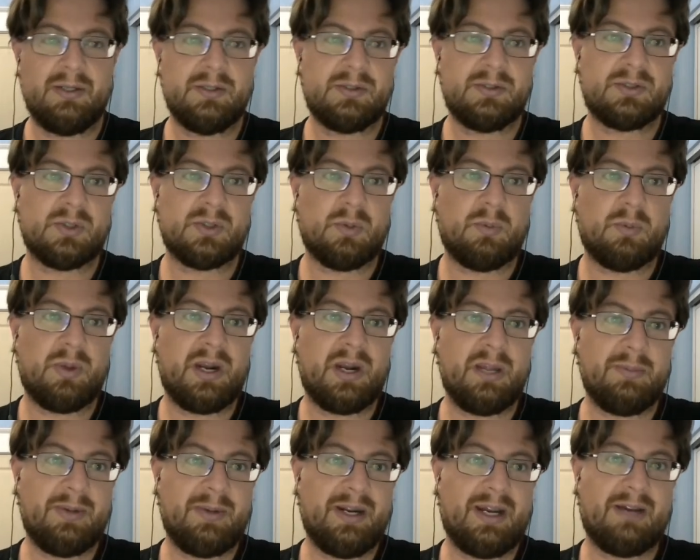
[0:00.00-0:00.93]
So what
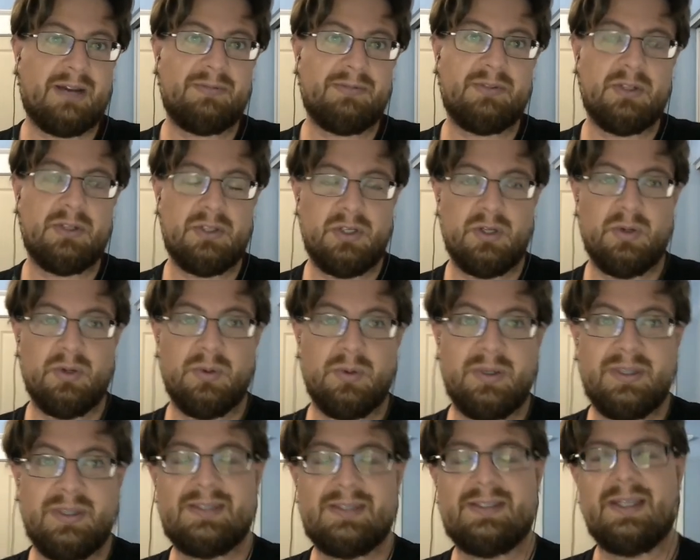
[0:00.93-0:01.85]
I would have to do,
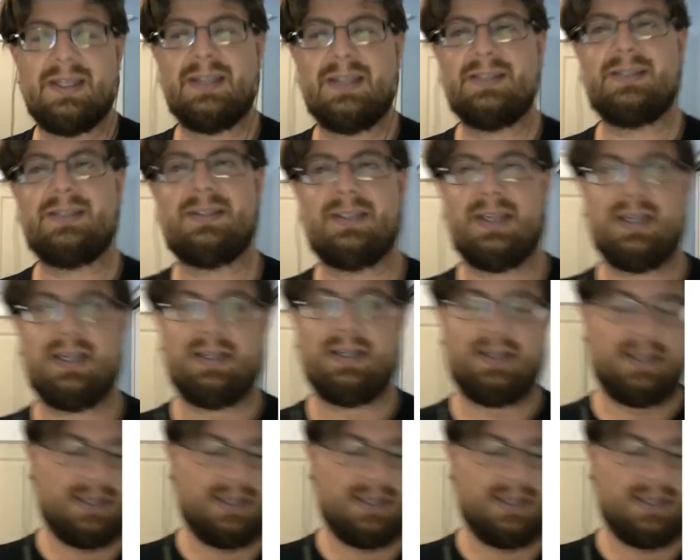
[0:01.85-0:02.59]
and it